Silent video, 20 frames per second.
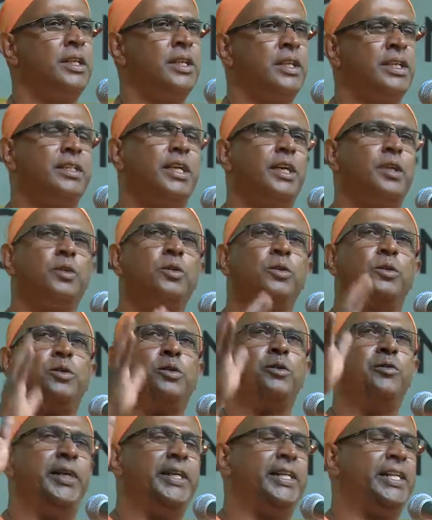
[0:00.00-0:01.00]
they're hooked
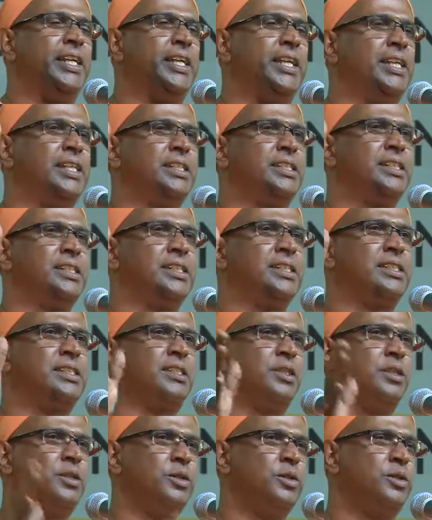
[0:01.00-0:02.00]
to ventilators,
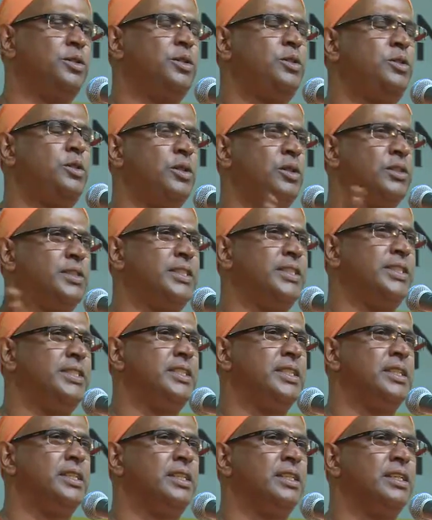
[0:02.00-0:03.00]
hooked to
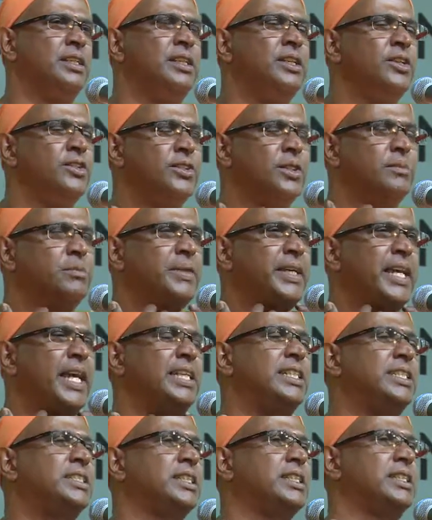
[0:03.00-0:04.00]
oxygen, some
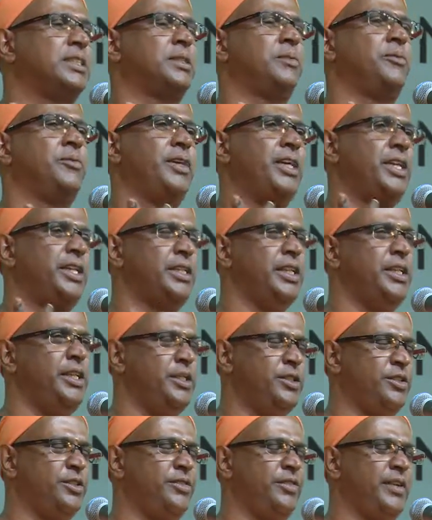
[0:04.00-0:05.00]
cancer somewhere in the
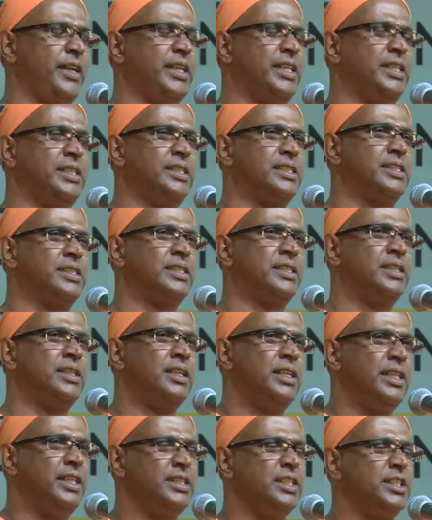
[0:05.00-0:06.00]
esophagus,
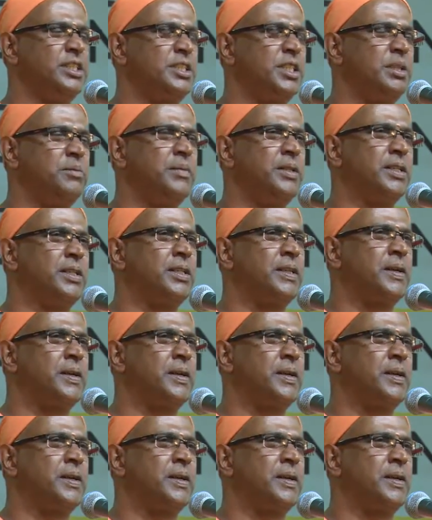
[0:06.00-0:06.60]
in the stomach,